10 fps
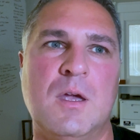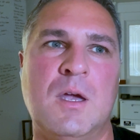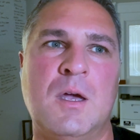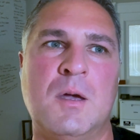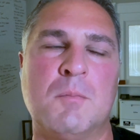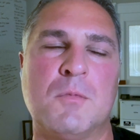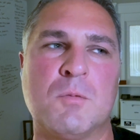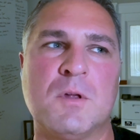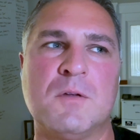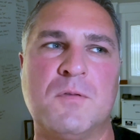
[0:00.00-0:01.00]
The
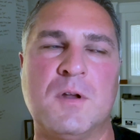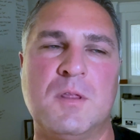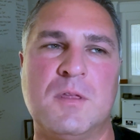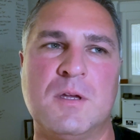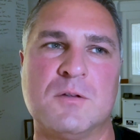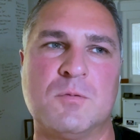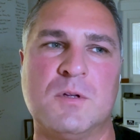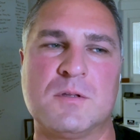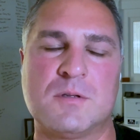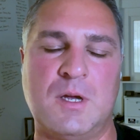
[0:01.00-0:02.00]
really funny thing is,
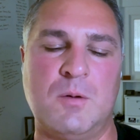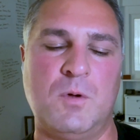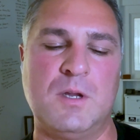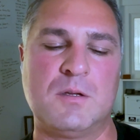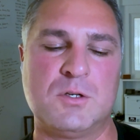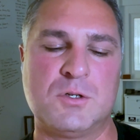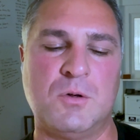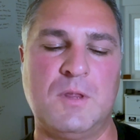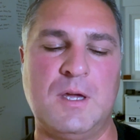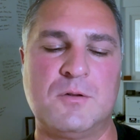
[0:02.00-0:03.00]
once I went to
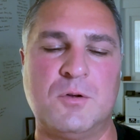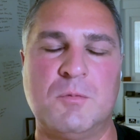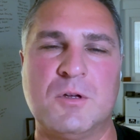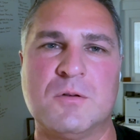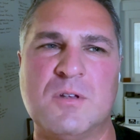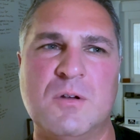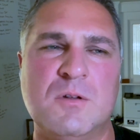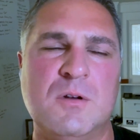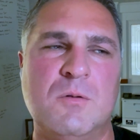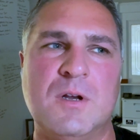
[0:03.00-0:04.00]
show that to him, he goes, "Oh,
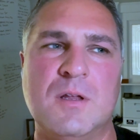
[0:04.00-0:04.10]
you know what?